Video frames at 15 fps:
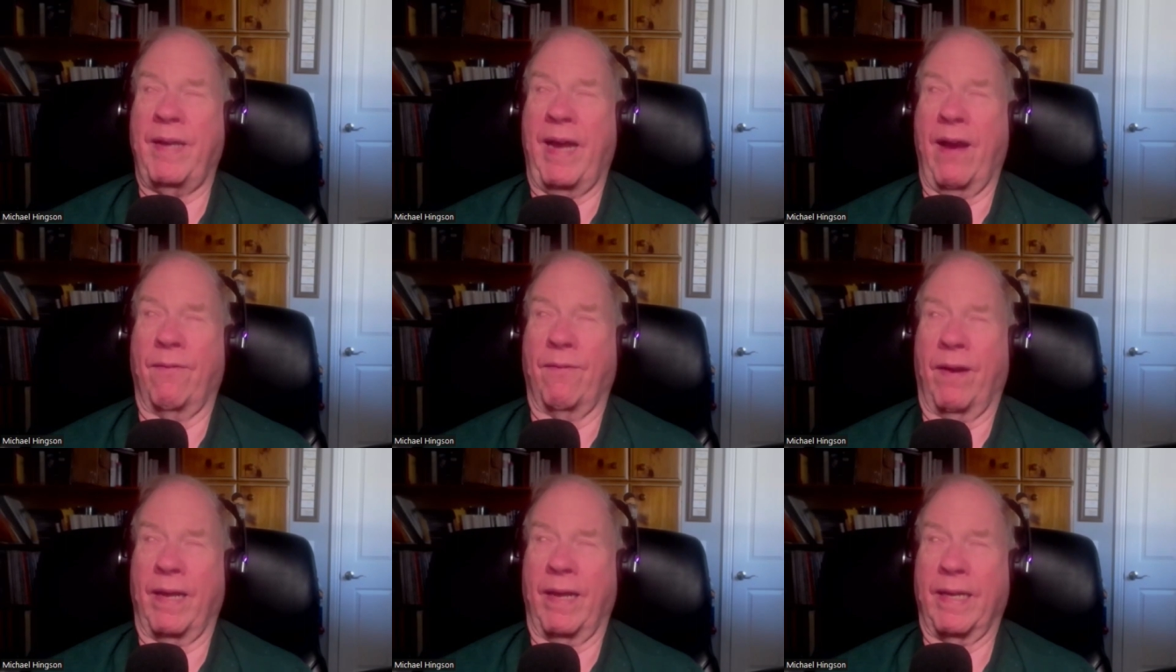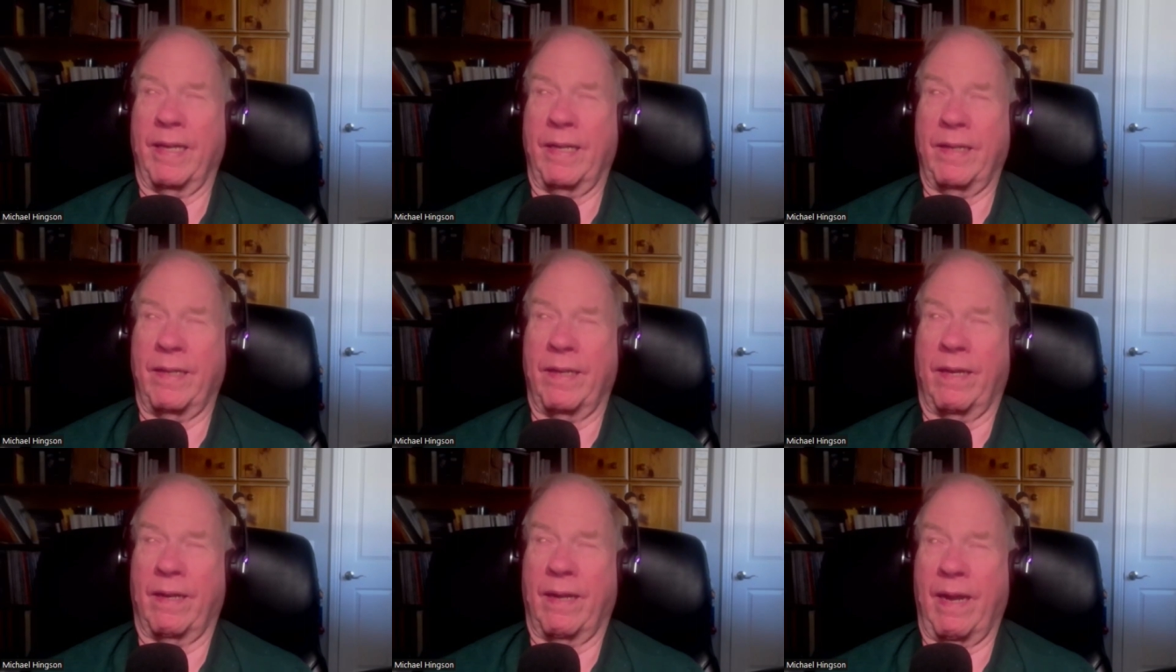down like in
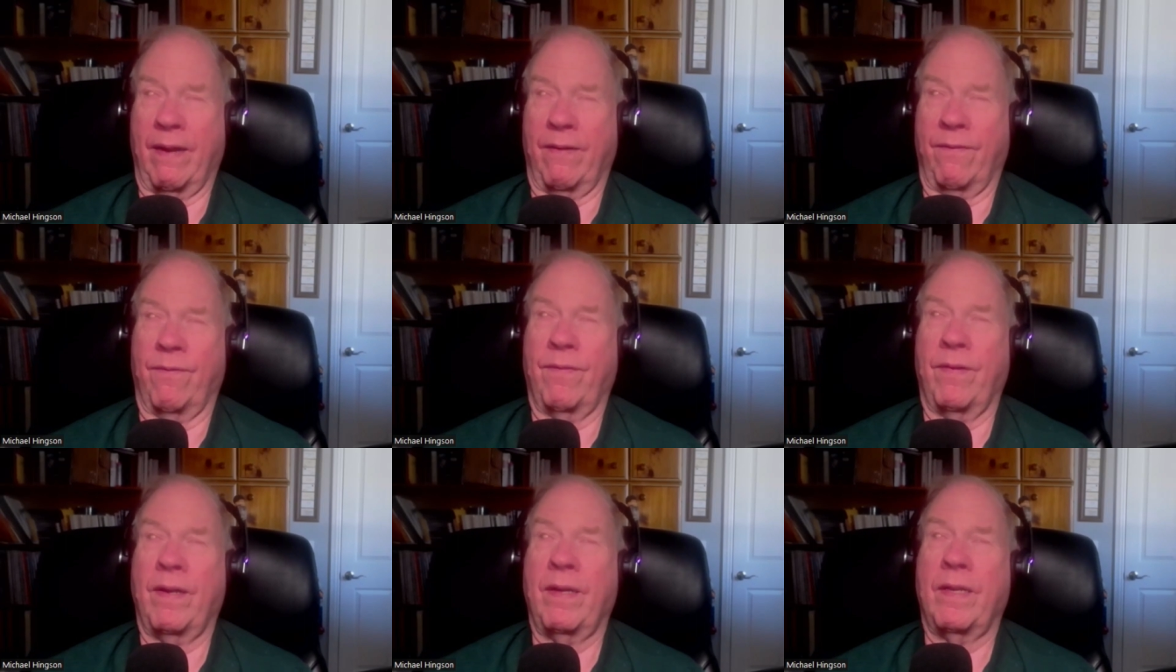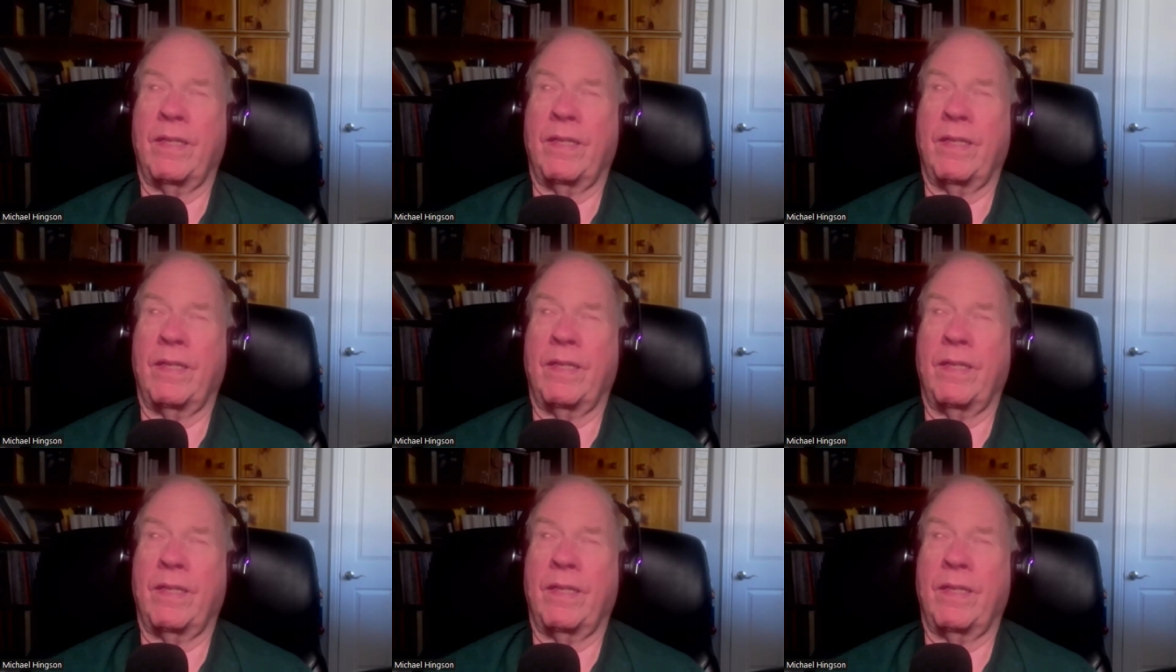a lot of